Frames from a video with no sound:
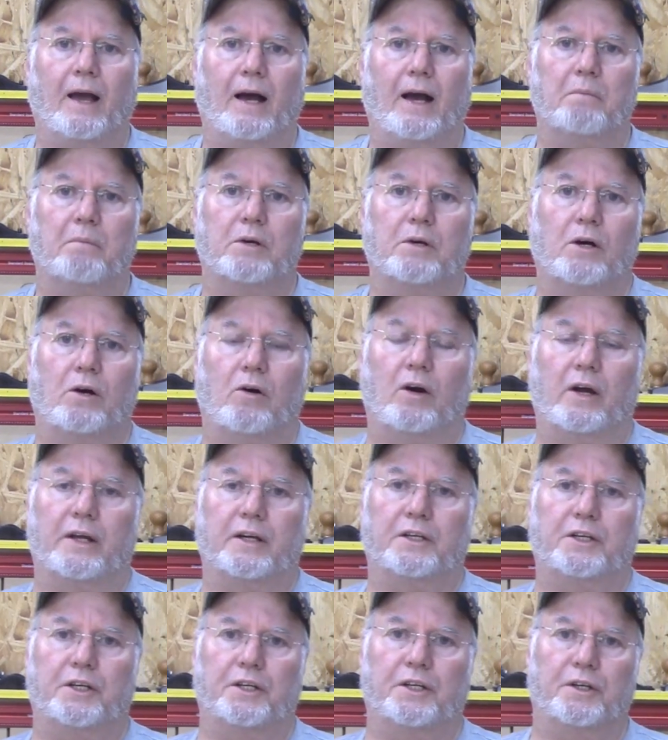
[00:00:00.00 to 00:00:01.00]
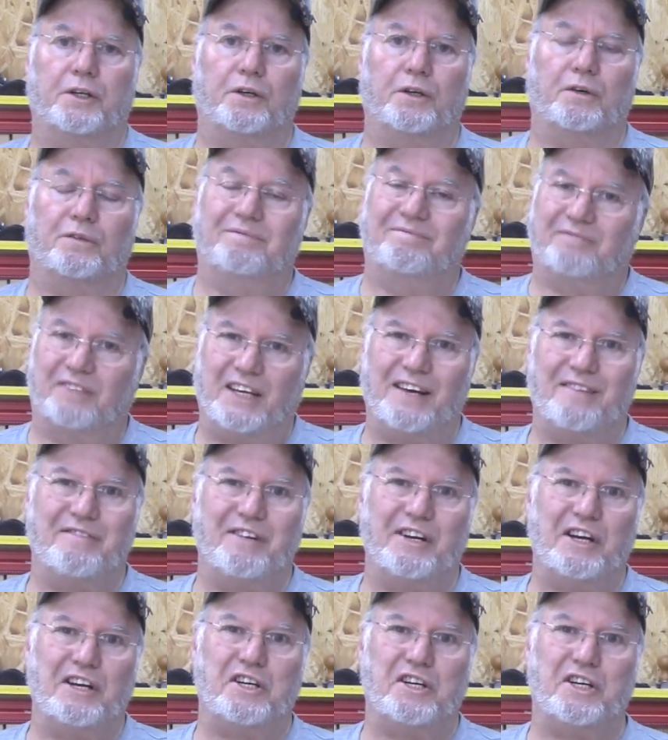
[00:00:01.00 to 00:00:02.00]
I'm going to give
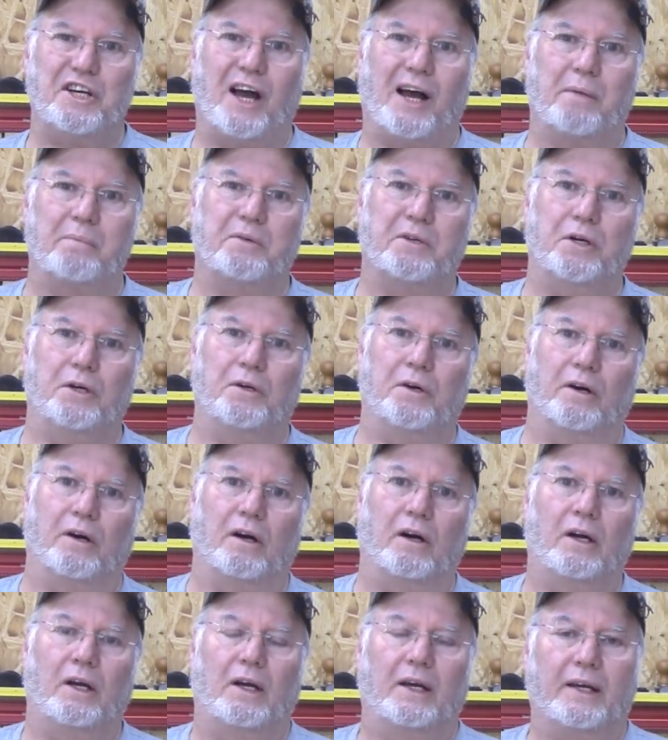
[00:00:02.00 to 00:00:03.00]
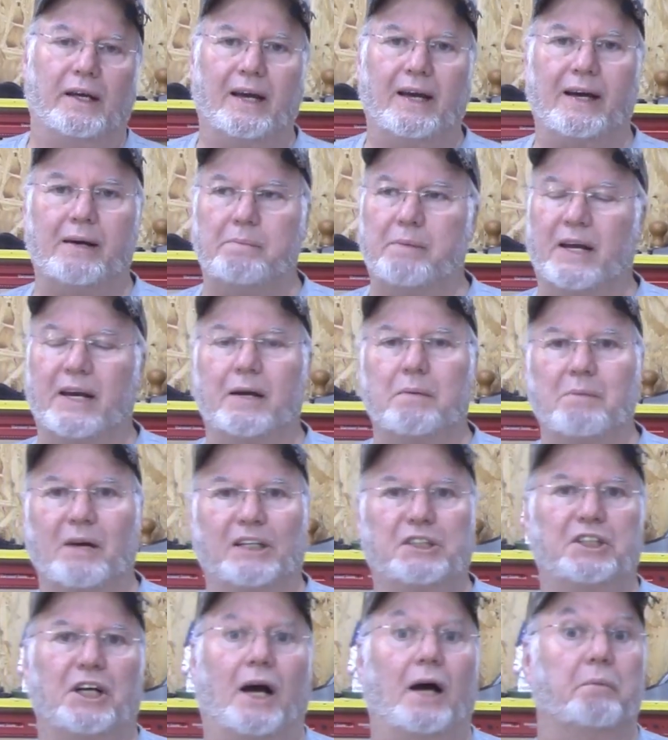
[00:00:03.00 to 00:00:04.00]
you a shop tour. Yeah, I've been in my
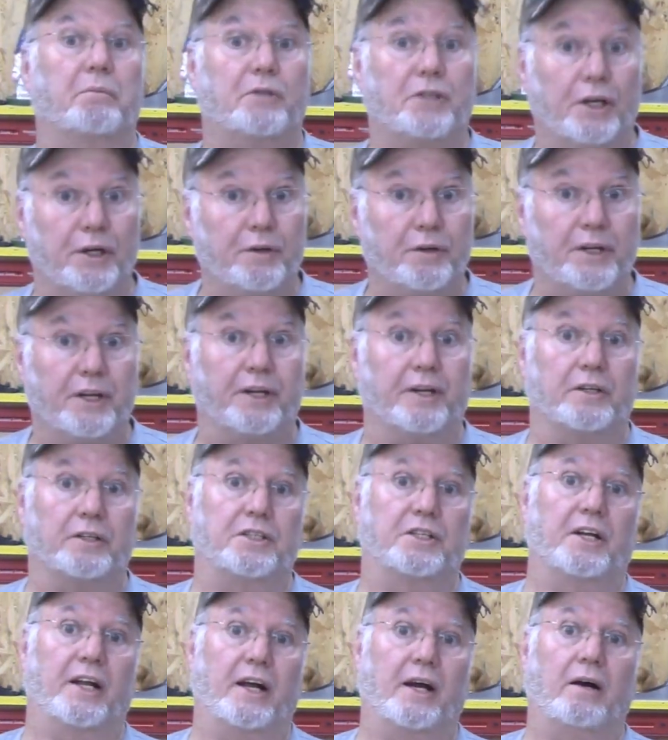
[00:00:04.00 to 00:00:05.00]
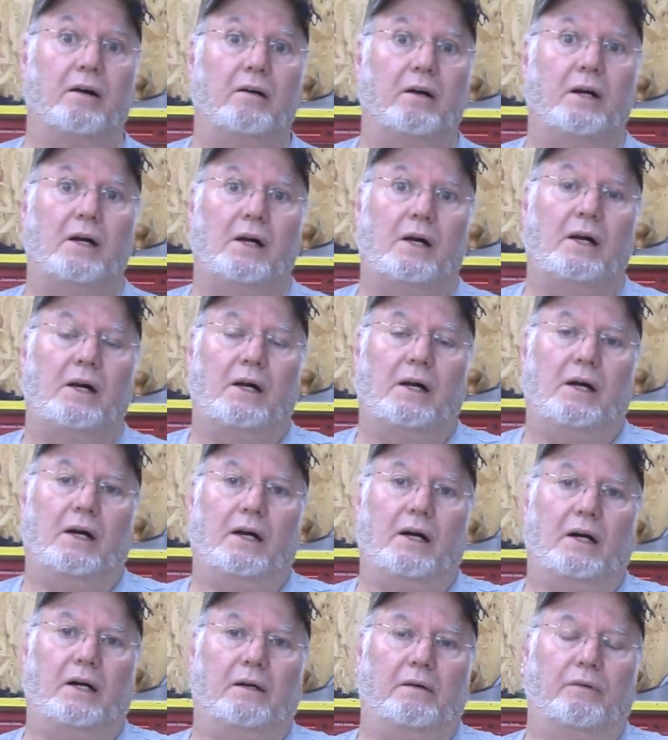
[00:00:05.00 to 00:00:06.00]
shop two years now
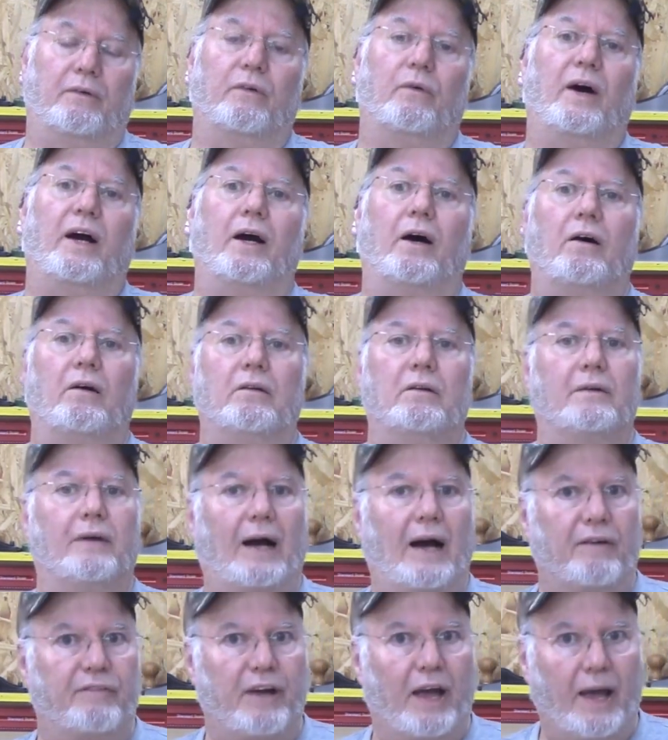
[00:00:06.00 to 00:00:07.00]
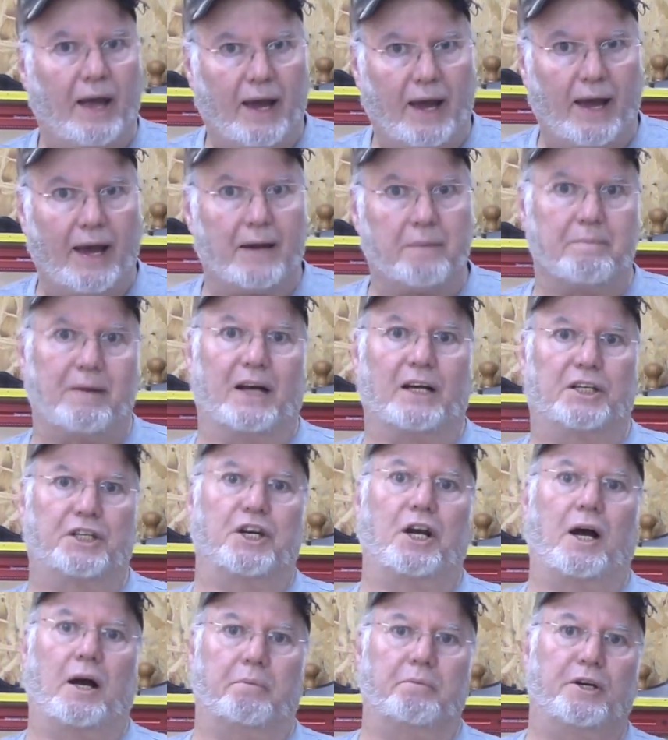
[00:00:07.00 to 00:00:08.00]
uh, well, I've had my
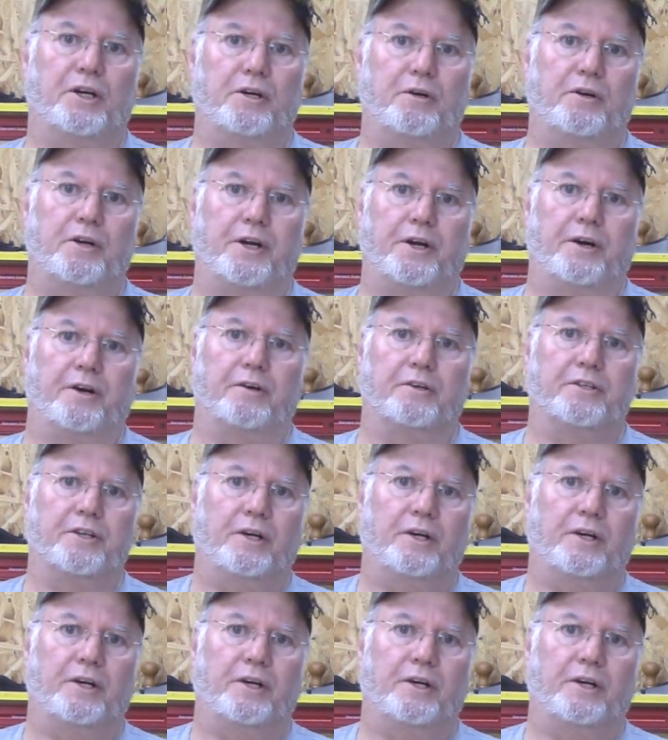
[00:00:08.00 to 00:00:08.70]
shop two years.